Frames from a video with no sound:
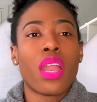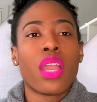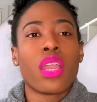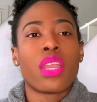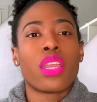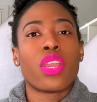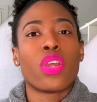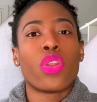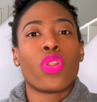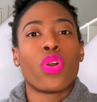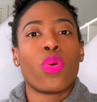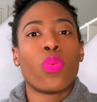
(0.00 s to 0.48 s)

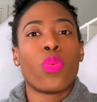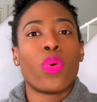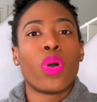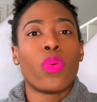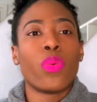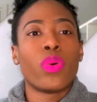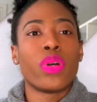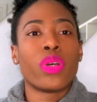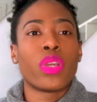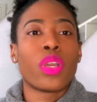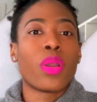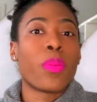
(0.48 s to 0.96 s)
You know, what
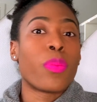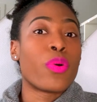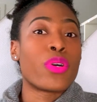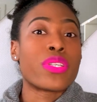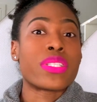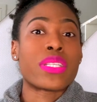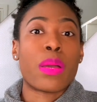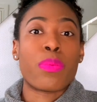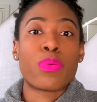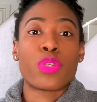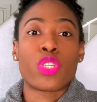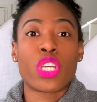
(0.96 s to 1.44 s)
were your
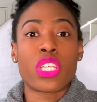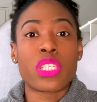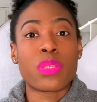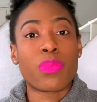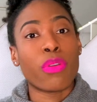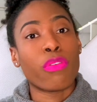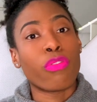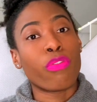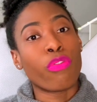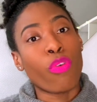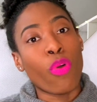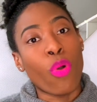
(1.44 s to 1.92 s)
perceptions
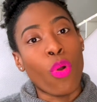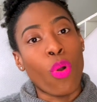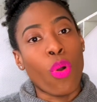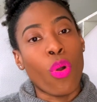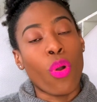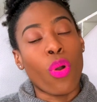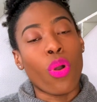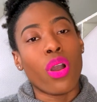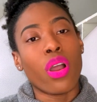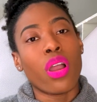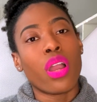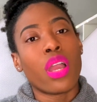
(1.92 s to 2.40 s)

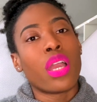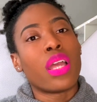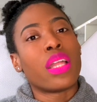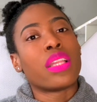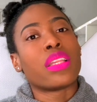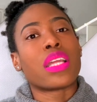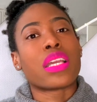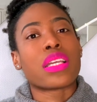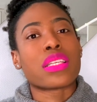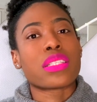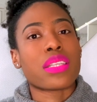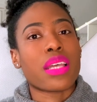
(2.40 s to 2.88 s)
before,
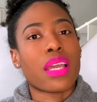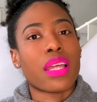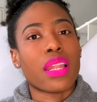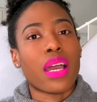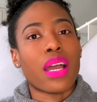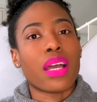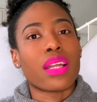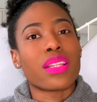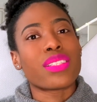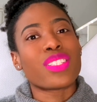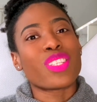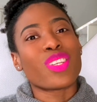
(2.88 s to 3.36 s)
things like
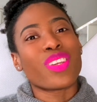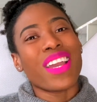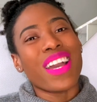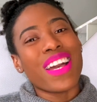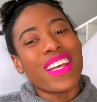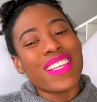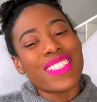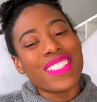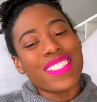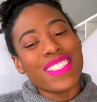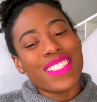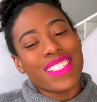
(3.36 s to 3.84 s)
that. So
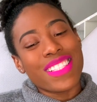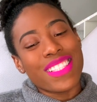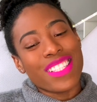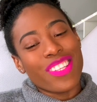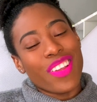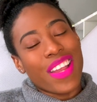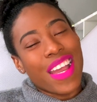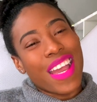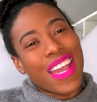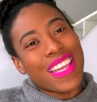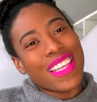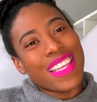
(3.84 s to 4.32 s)
yes, so
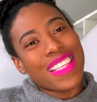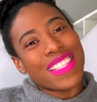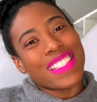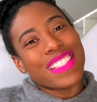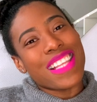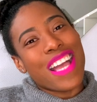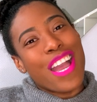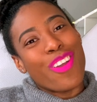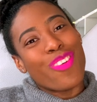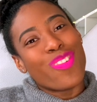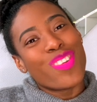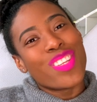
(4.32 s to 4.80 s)
guys,
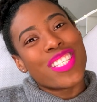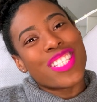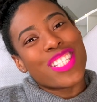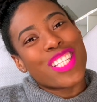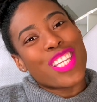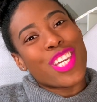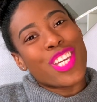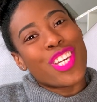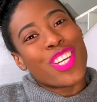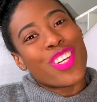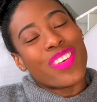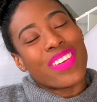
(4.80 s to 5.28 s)
I will
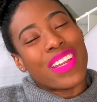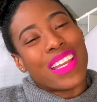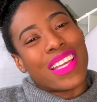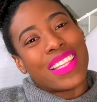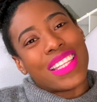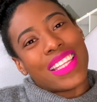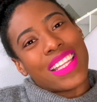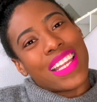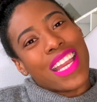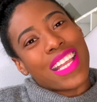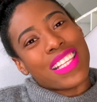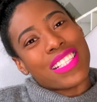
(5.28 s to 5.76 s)
see you in the
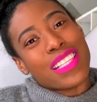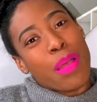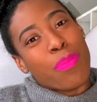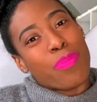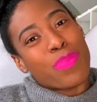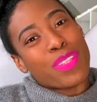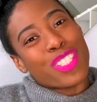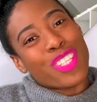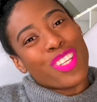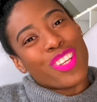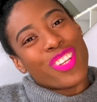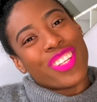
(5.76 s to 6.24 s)
next
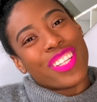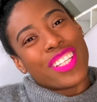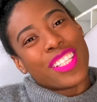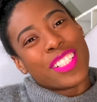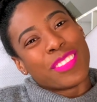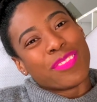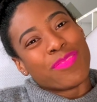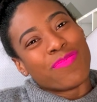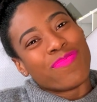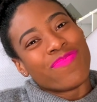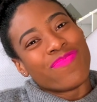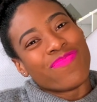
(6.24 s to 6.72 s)
episode.
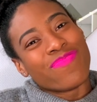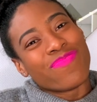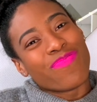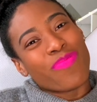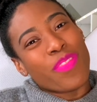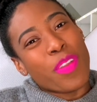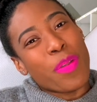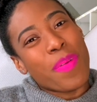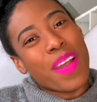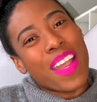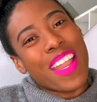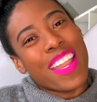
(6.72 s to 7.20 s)

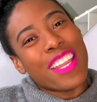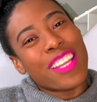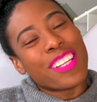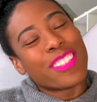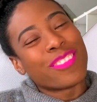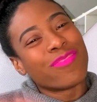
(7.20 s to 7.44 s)
Bye-bye.